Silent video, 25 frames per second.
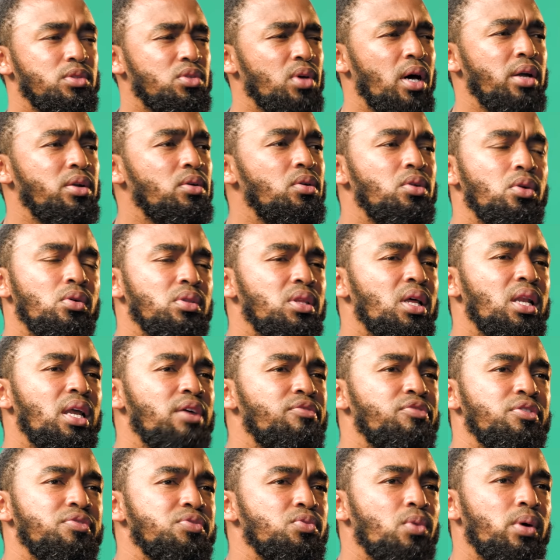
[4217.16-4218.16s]
So I don't know the
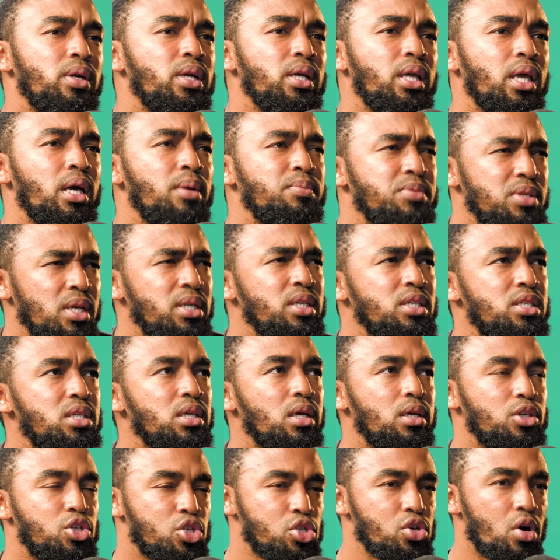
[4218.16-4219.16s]
life of squatter camps, and it's
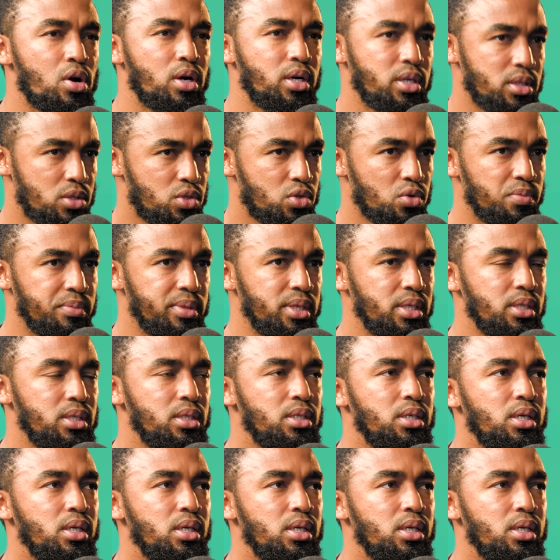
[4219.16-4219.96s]
a shock to me.